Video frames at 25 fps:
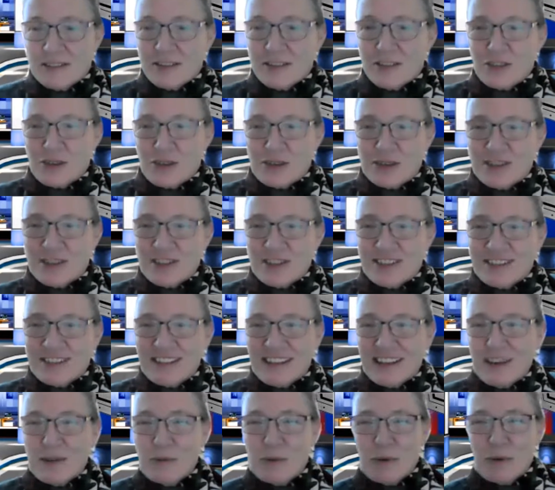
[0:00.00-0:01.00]
As you can
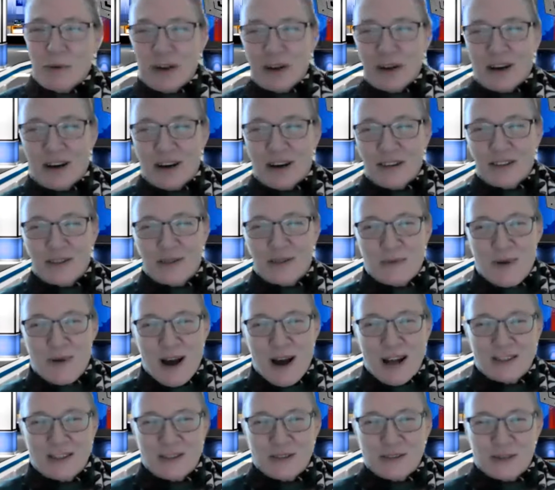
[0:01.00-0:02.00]
see, we are
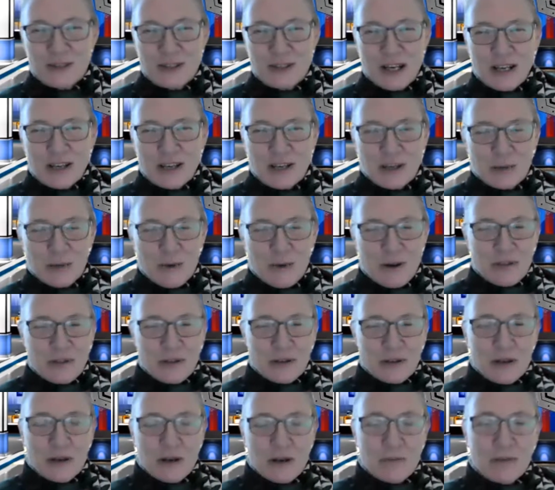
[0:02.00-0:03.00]
SWAT, Strategic Wealth
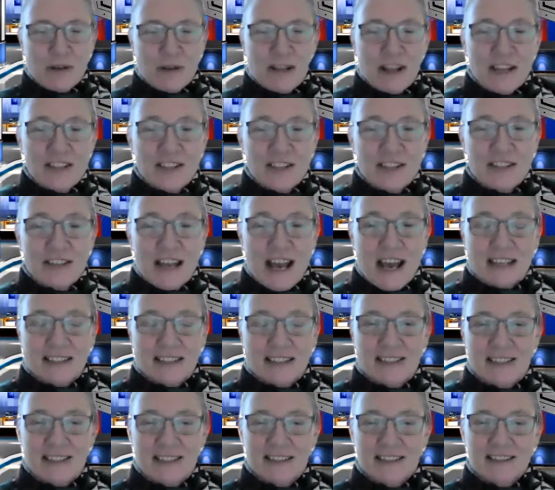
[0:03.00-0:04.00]
Accumulation
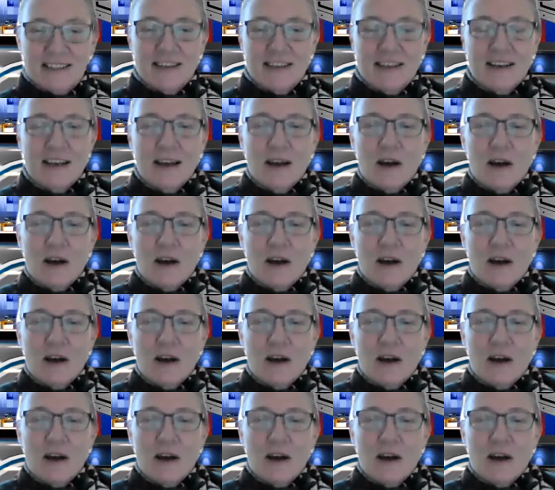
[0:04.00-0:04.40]
Tactics.